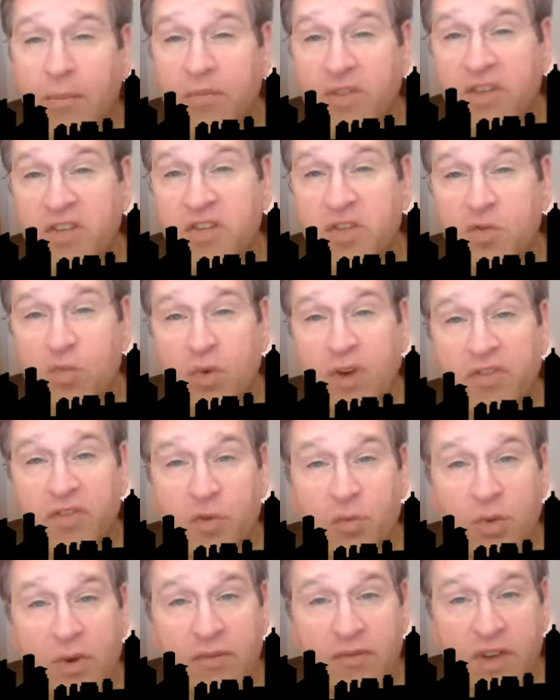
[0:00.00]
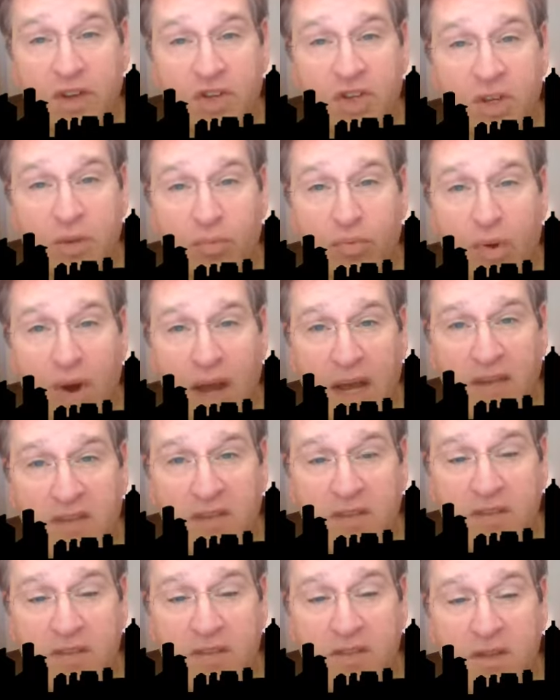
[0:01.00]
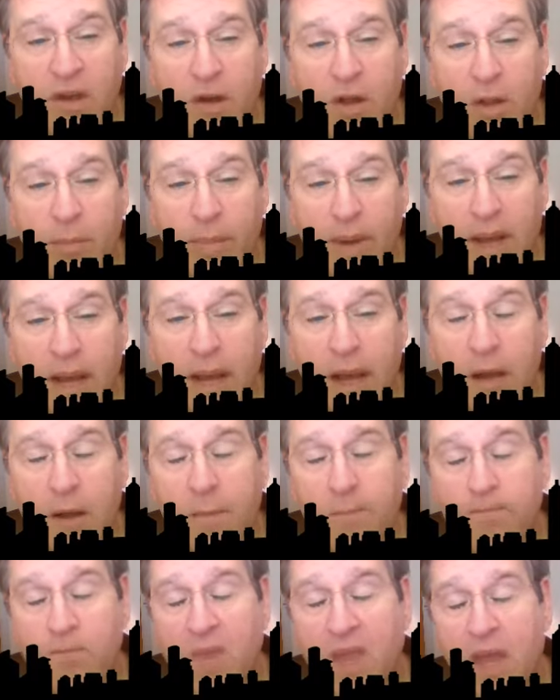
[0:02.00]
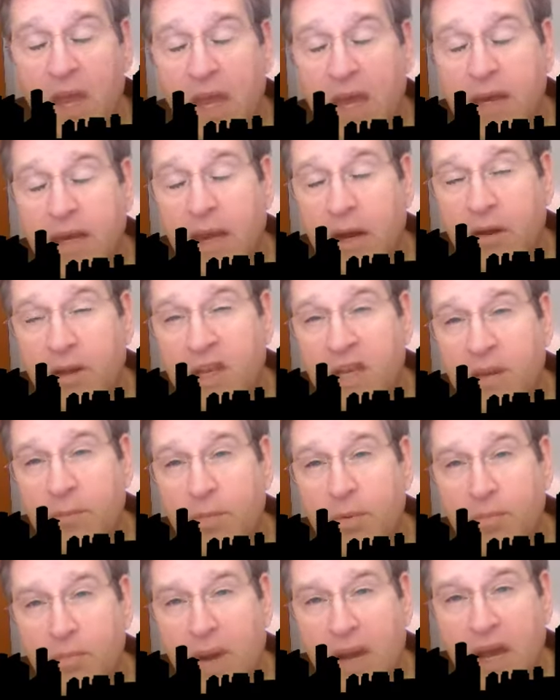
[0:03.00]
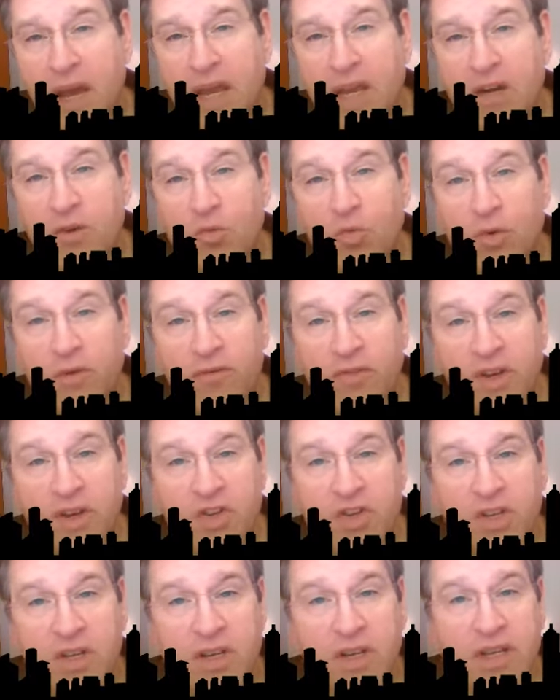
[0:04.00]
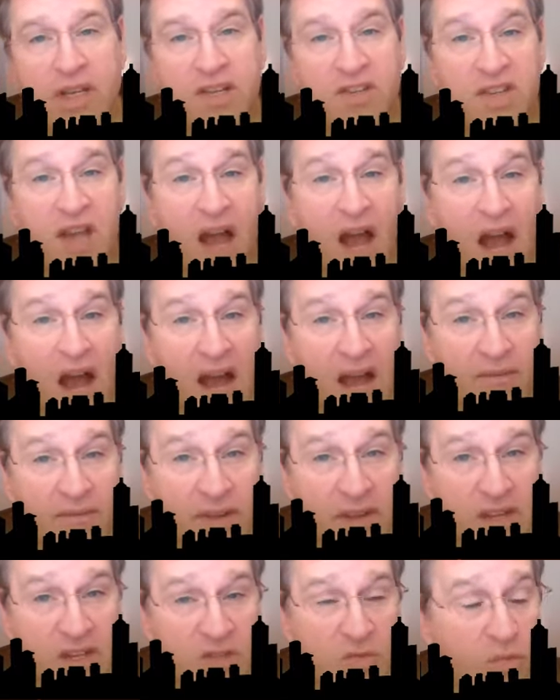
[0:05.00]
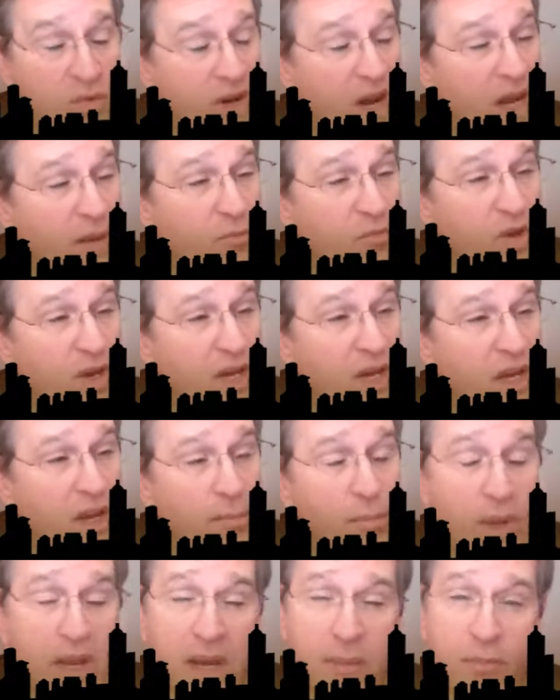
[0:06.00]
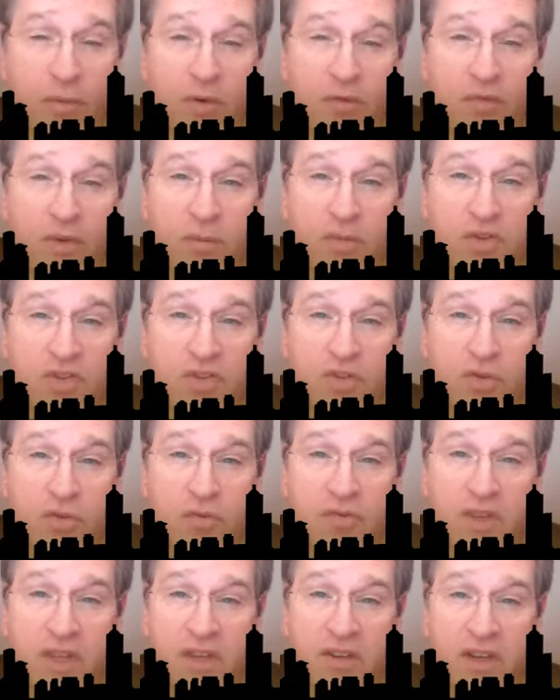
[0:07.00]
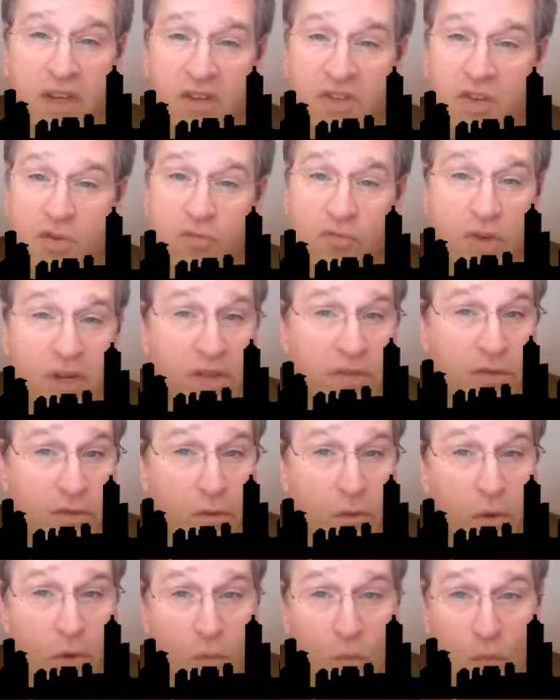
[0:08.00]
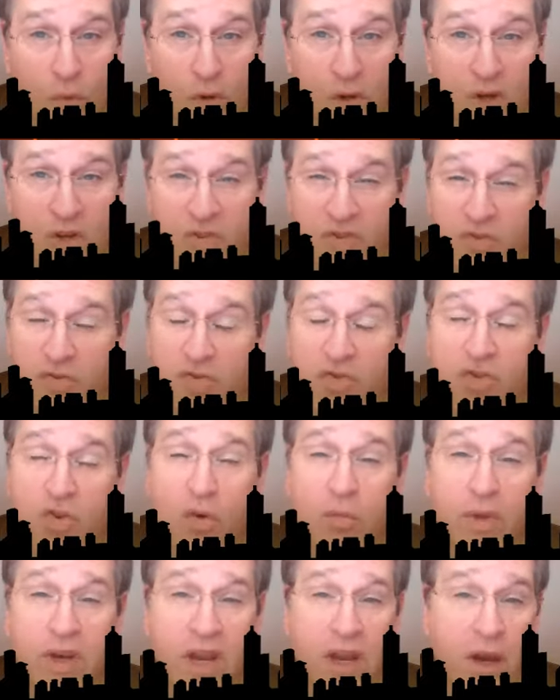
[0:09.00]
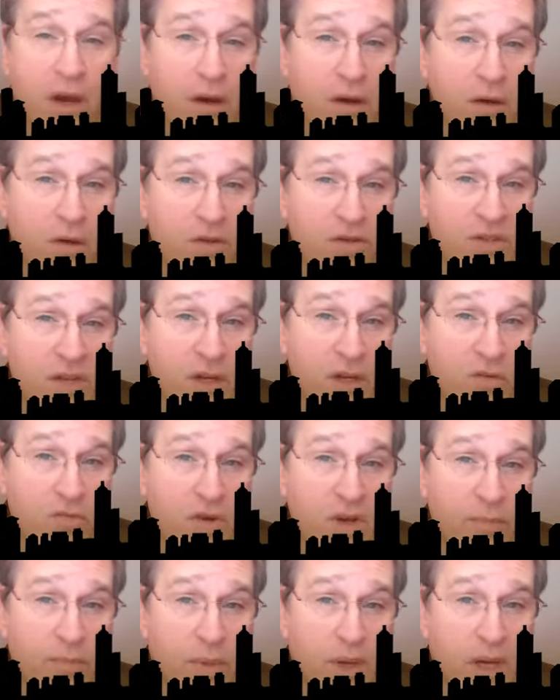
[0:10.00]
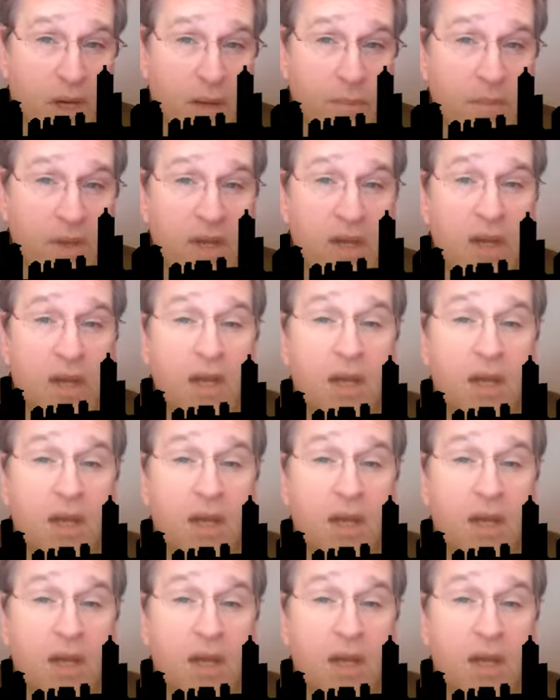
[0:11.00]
This is what the revision process is all about. Now keep in mind, revision is obvious when I'm reading a paper from a student that doesn't read their own work, because there's so many errors that creep up.